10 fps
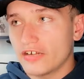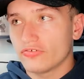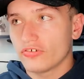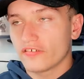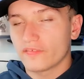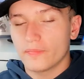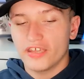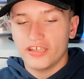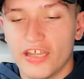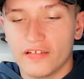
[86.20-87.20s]
and trust
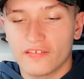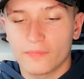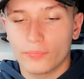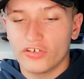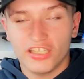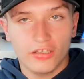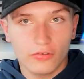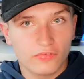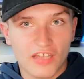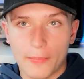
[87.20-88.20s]
me, it's pretty
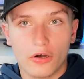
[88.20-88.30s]
damn